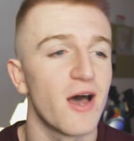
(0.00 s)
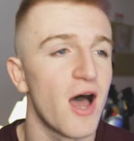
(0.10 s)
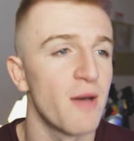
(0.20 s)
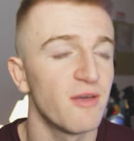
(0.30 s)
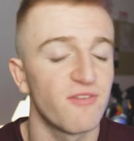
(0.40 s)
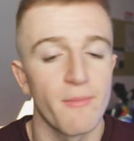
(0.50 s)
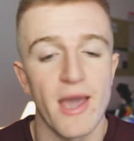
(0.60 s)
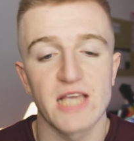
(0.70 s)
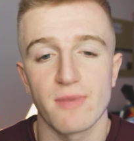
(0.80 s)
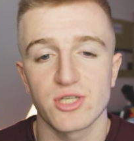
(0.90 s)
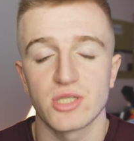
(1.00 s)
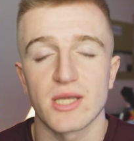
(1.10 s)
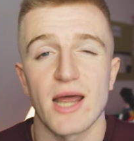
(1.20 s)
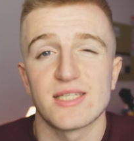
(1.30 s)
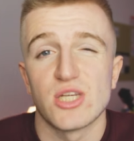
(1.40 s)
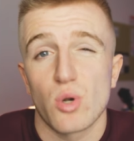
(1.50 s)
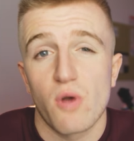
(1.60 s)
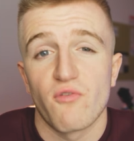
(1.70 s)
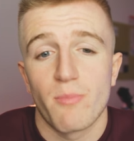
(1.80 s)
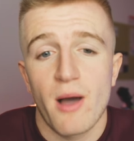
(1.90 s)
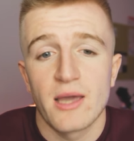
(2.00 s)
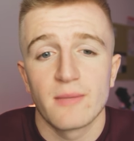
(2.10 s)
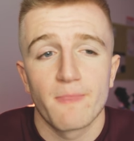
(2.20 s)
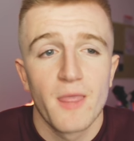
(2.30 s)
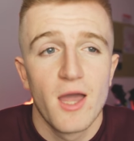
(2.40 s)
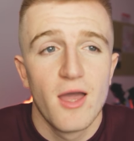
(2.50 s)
Um, if your mates message you tonight saying, "Do you want to go for a pint?"